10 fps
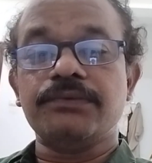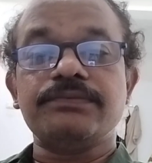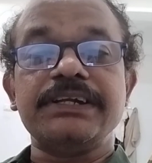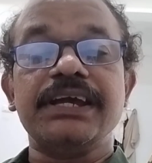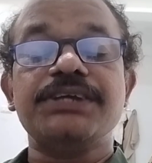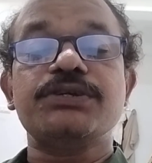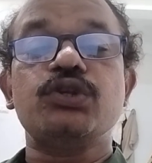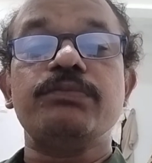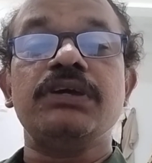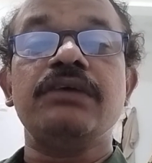of
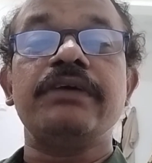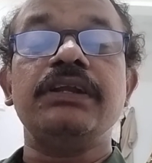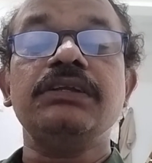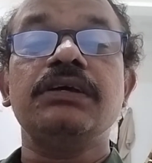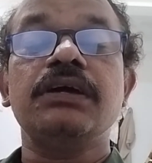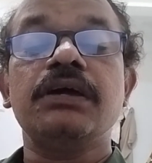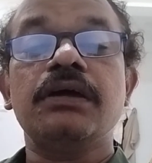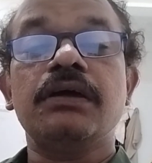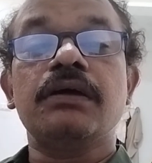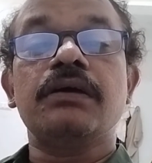attention to be given
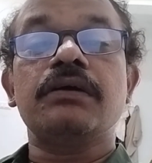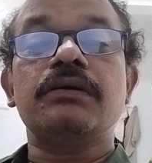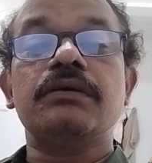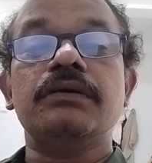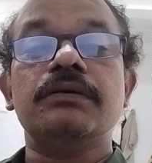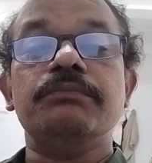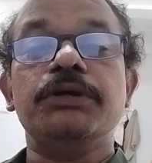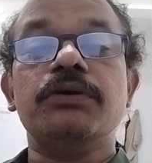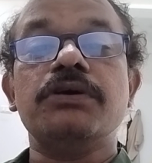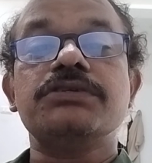
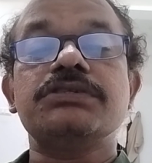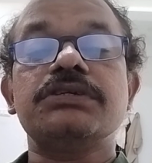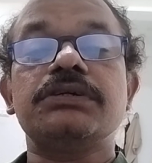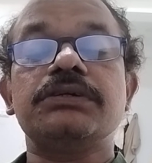because